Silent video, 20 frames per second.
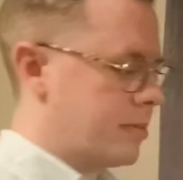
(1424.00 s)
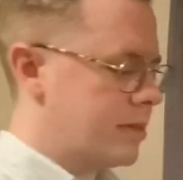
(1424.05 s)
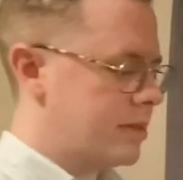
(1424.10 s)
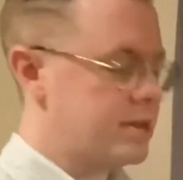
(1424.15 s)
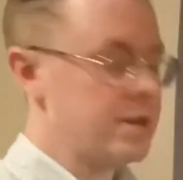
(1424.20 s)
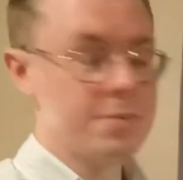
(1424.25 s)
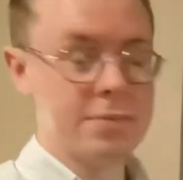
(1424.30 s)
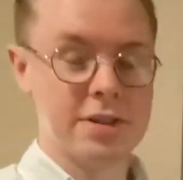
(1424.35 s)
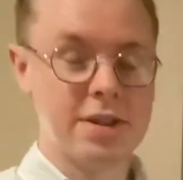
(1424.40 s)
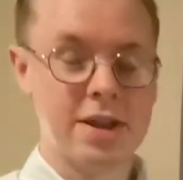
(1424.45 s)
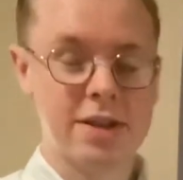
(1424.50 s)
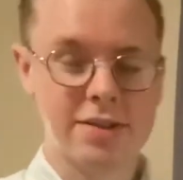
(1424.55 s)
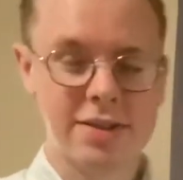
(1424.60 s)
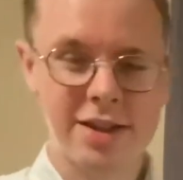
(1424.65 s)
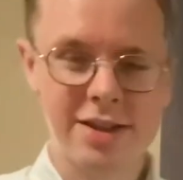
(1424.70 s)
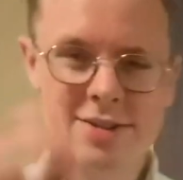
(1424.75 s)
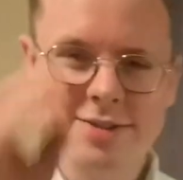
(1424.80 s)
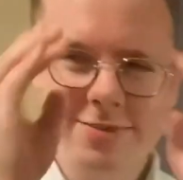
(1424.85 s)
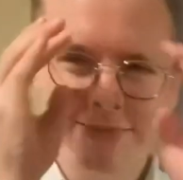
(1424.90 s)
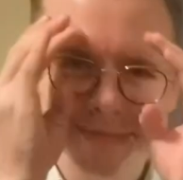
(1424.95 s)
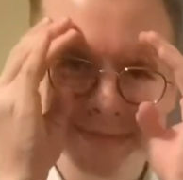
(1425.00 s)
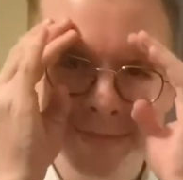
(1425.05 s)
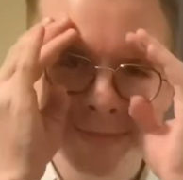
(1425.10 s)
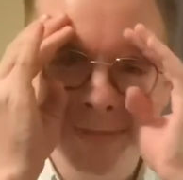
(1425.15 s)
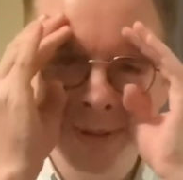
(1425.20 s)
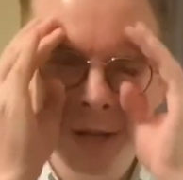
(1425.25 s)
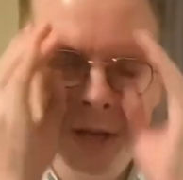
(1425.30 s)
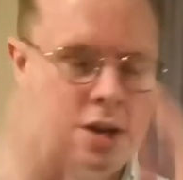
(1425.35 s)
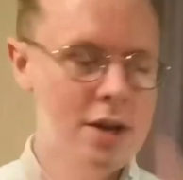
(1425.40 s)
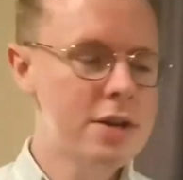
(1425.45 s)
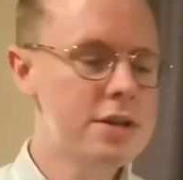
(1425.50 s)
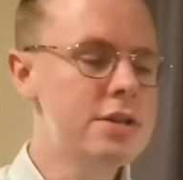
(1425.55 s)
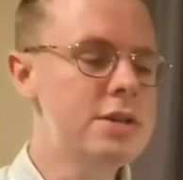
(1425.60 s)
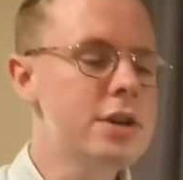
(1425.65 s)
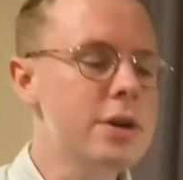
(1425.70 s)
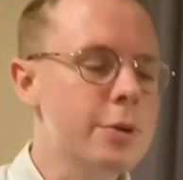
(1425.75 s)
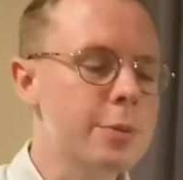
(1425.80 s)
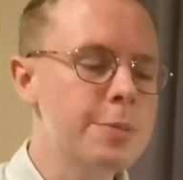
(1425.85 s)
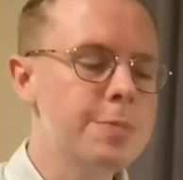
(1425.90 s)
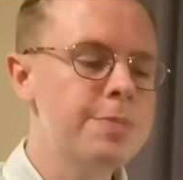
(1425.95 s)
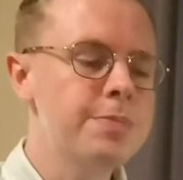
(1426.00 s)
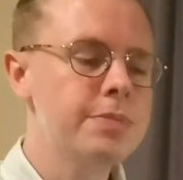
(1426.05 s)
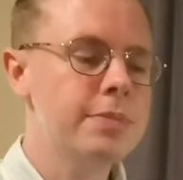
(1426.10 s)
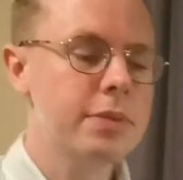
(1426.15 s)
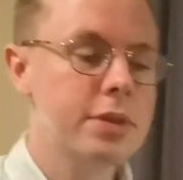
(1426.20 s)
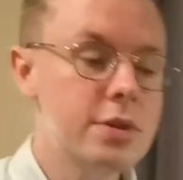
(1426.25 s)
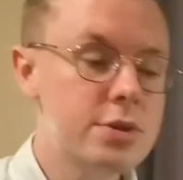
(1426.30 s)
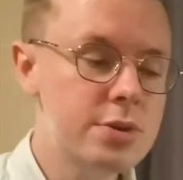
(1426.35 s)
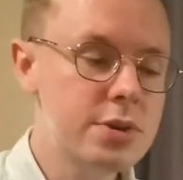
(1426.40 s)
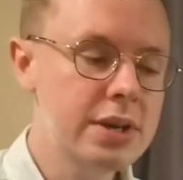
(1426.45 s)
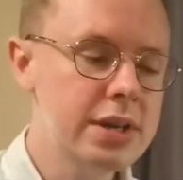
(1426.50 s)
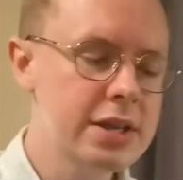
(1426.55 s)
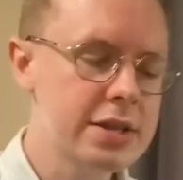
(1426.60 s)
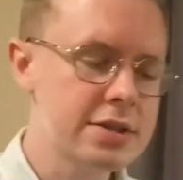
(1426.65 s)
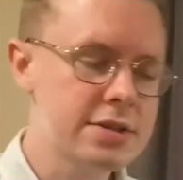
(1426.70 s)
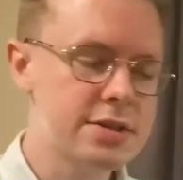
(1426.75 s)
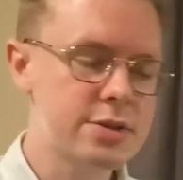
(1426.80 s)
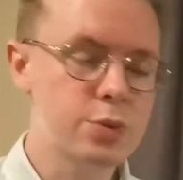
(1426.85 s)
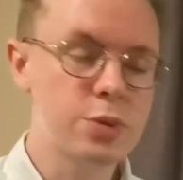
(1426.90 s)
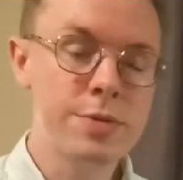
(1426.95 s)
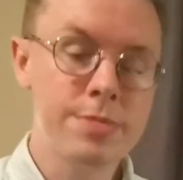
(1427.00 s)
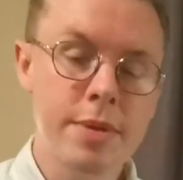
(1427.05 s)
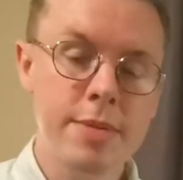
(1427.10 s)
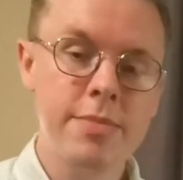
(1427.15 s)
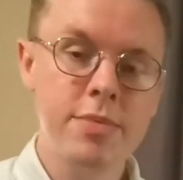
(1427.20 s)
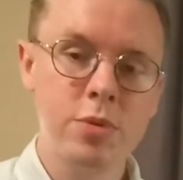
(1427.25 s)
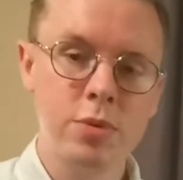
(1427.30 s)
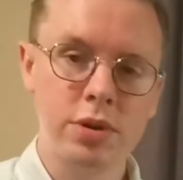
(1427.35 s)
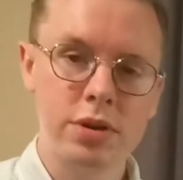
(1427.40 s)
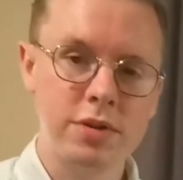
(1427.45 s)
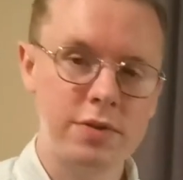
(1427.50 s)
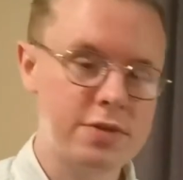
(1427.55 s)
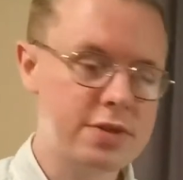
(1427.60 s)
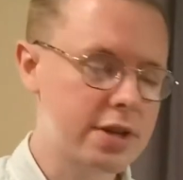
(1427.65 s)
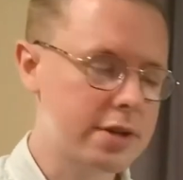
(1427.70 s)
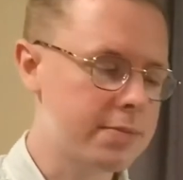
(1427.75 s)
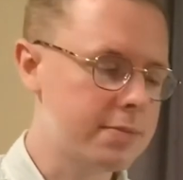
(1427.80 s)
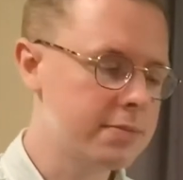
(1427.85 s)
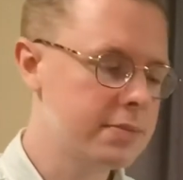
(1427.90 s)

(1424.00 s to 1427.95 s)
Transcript: Something like that. So, the trick is to remember what you've done.